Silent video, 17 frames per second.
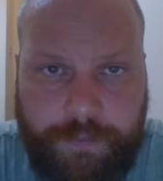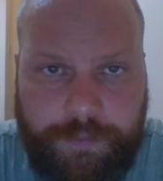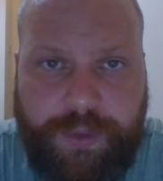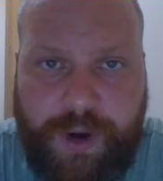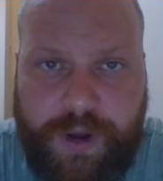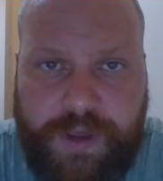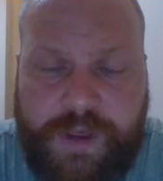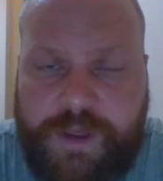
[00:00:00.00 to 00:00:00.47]

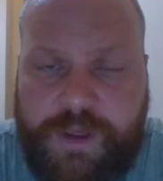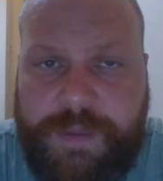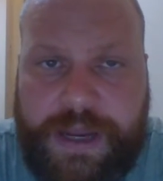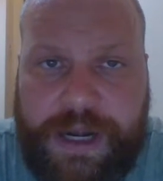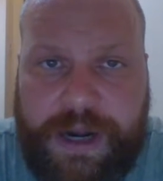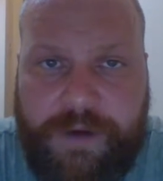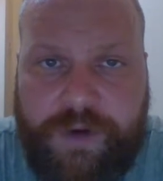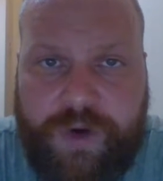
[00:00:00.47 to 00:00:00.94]
prisons
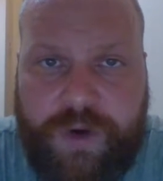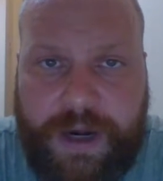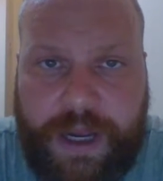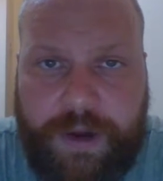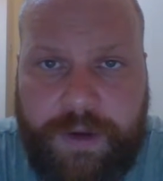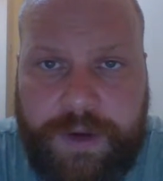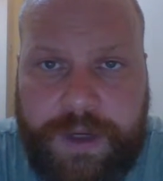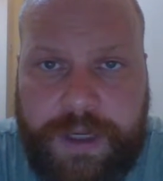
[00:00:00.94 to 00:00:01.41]
being
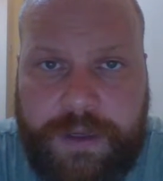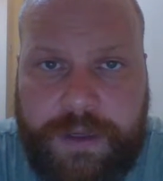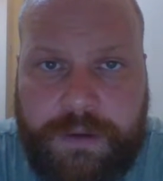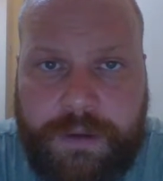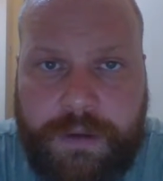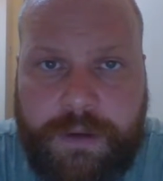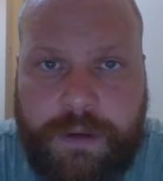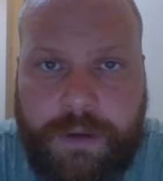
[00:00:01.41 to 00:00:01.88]

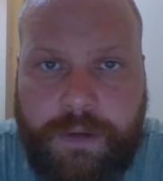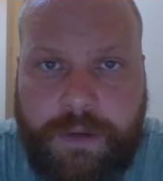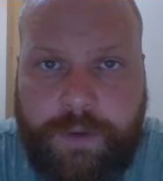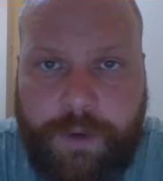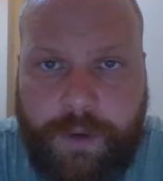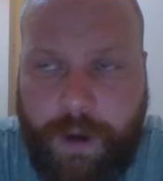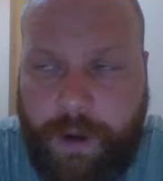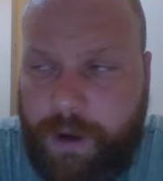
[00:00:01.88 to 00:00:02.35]
overcrowded,
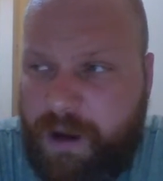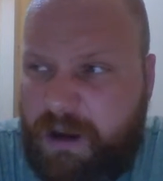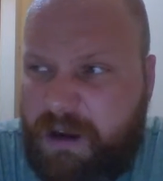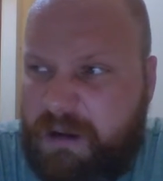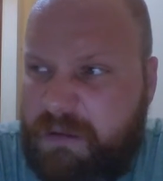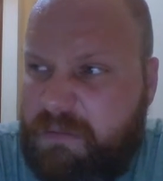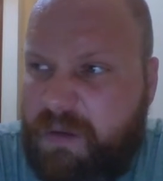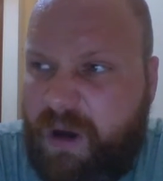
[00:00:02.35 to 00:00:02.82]

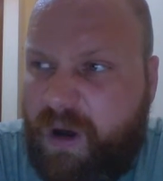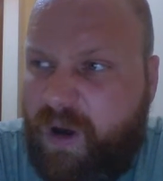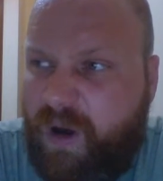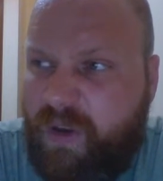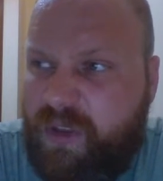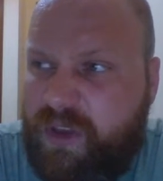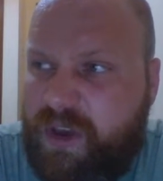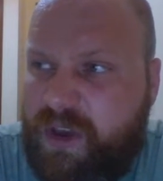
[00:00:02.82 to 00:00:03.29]

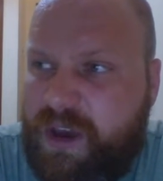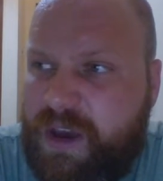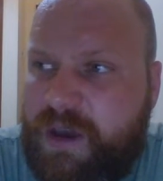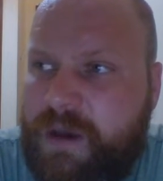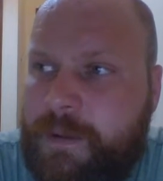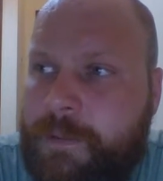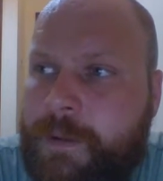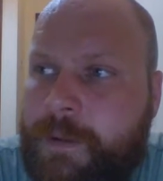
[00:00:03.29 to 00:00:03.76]
all
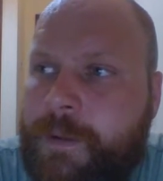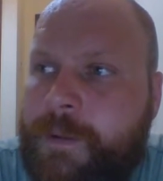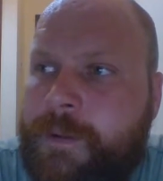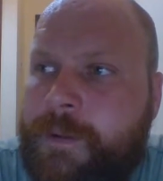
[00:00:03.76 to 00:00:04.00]
the